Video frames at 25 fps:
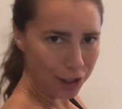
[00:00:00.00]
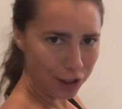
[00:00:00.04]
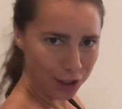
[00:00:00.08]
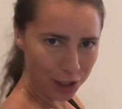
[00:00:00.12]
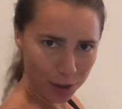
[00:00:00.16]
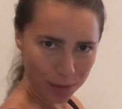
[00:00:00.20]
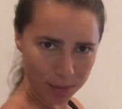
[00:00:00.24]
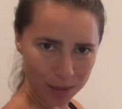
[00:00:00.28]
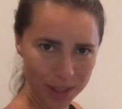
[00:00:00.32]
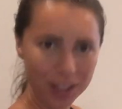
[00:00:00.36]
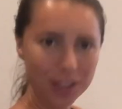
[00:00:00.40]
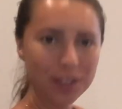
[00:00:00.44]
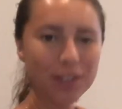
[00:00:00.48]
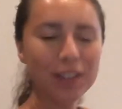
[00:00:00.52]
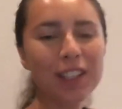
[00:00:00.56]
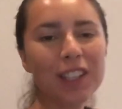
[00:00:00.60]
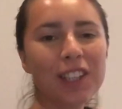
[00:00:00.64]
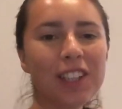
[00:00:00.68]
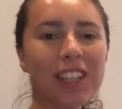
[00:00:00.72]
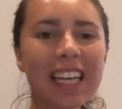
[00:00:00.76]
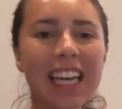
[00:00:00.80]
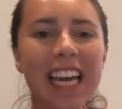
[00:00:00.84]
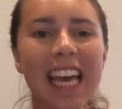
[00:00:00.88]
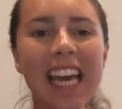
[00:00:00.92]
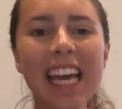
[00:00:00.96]
so much for
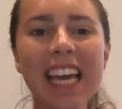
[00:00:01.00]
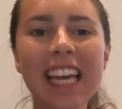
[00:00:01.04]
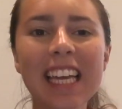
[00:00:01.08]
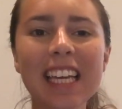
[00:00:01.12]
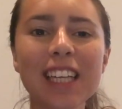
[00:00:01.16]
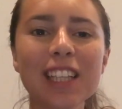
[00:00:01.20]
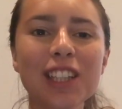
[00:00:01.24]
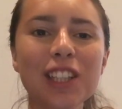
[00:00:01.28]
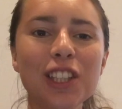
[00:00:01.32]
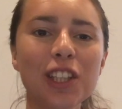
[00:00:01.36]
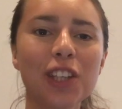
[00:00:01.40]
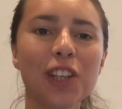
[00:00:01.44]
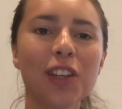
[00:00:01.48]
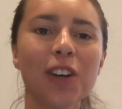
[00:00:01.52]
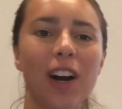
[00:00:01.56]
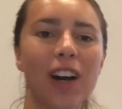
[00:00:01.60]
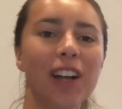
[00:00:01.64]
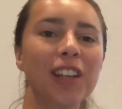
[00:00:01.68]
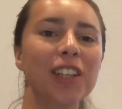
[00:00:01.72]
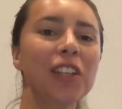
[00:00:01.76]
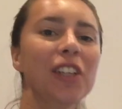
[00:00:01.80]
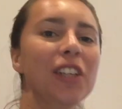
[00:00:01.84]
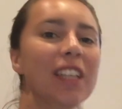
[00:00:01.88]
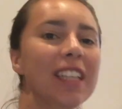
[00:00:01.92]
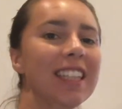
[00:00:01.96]
tuning in to
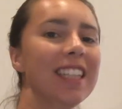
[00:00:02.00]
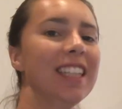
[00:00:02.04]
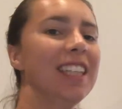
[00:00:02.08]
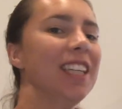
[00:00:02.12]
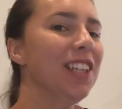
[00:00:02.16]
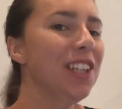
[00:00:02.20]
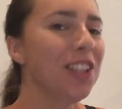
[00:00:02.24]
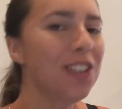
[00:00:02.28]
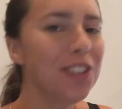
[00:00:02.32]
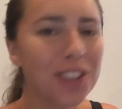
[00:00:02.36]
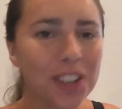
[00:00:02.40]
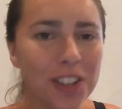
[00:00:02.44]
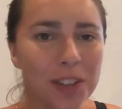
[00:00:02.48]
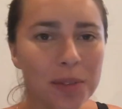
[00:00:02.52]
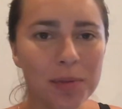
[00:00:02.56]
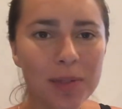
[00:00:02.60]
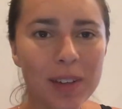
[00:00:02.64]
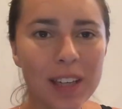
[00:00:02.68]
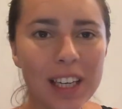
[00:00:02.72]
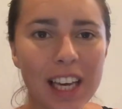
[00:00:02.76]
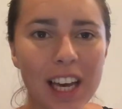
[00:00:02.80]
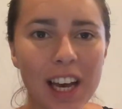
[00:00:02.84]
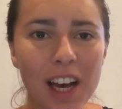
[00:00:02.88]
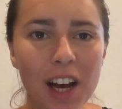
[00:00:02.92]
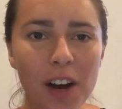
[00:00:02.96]
our newest YouTube
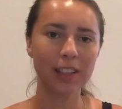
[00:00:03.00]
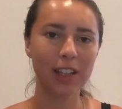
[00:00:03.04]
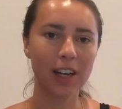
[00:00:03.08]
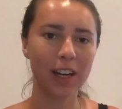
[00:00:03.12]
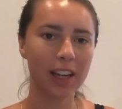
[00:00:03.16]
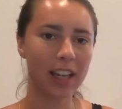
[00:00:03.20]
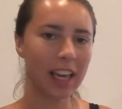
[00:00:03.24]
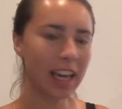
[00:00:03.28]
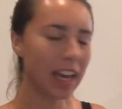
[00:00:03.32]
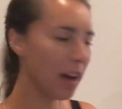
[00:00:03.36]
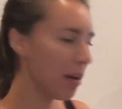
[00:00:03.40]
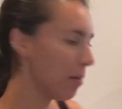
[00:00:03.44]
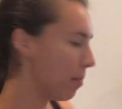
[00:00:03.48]
video talking